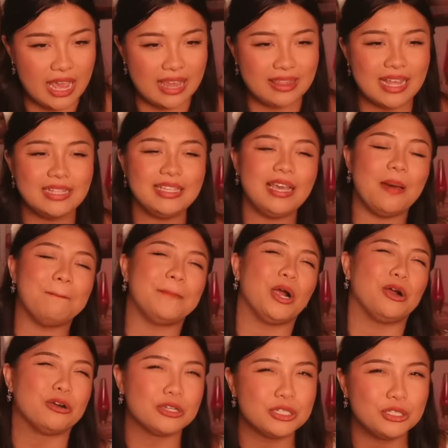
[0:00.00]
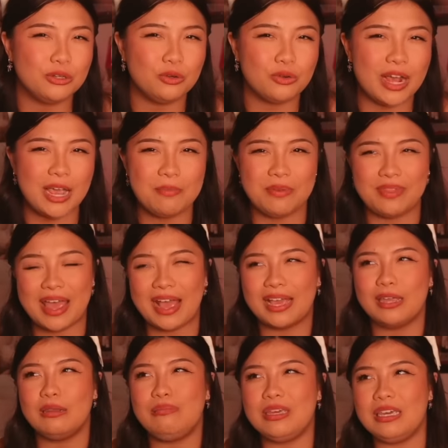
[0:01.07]
And that's like a personal gripe, and that
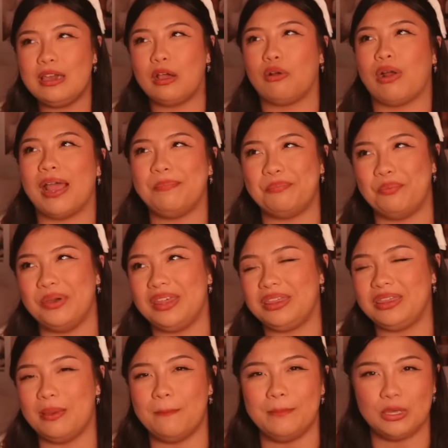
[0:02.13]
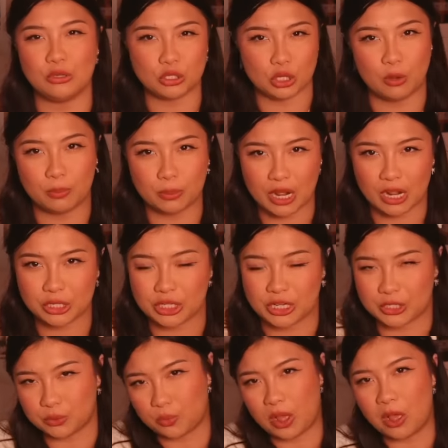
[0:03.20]
can be a gripe with the musical production
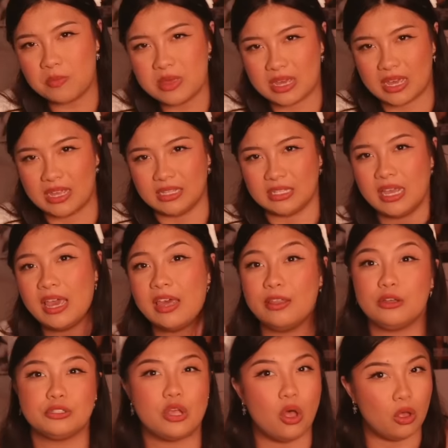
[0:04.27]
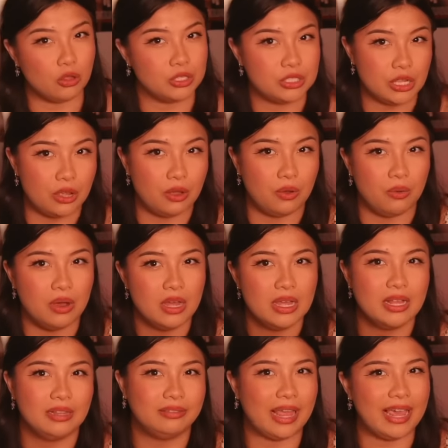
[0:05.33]
as well, because there's also
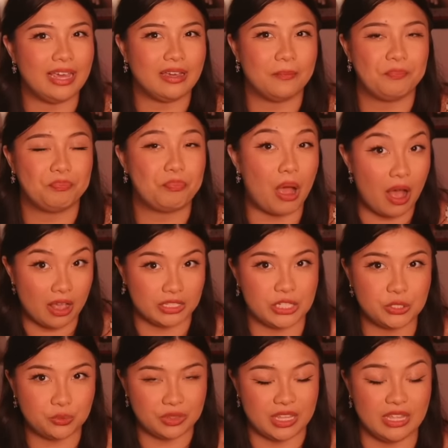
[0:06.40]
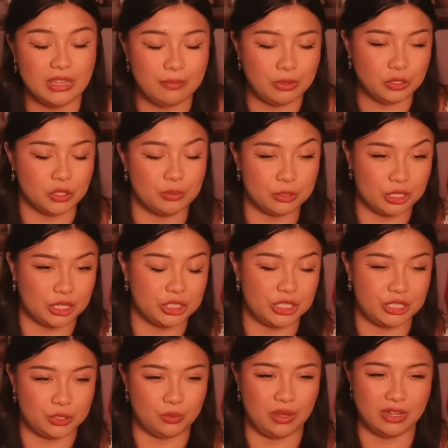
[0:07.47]
like pauses within the musical production
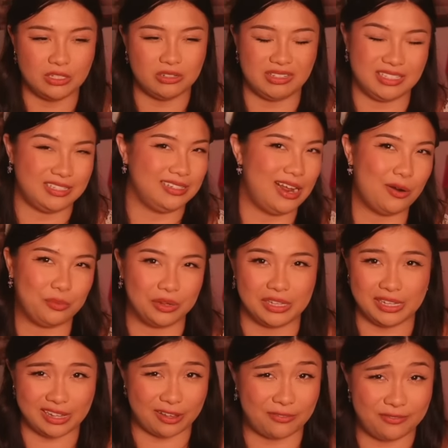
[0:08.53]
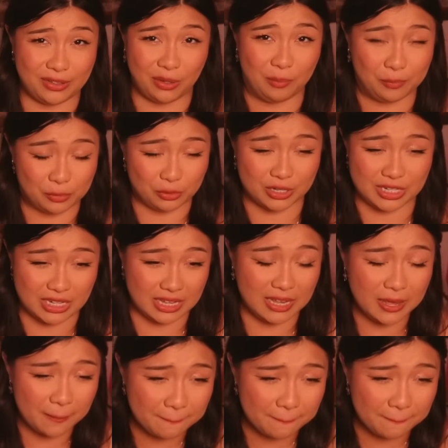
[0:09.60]
as well, so it's not really like film critique.